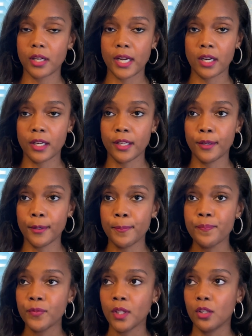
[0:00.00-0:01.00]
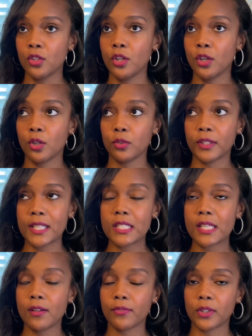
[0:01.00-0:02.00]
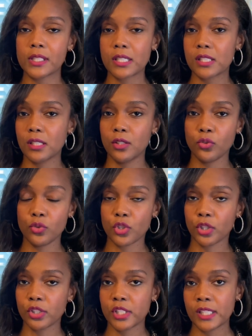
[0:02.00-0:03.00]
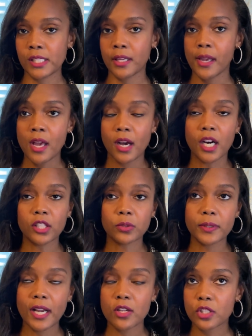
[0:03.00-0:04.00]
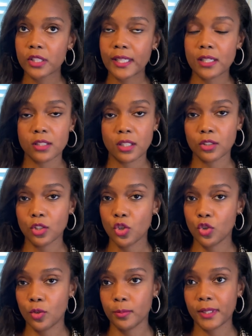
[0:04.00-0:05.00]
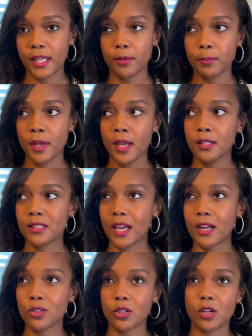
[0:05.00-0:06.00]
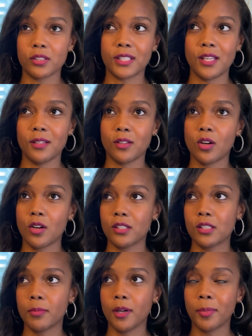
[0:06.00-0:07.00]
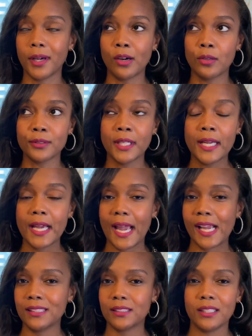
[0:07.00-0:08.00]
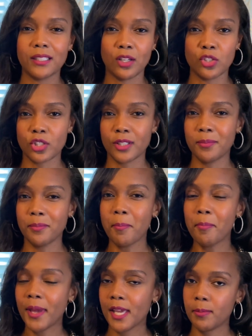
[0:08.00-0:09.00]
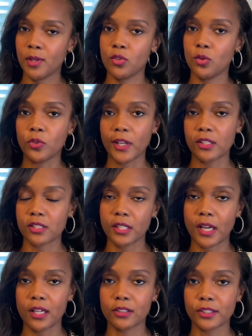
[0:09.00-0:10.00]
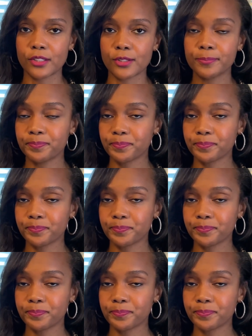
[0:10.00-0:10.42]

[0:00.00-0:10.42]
area, you know, let's say for instance in New Jersey, a $300,000 home title cost can cost about $1,800, maybe $2,000.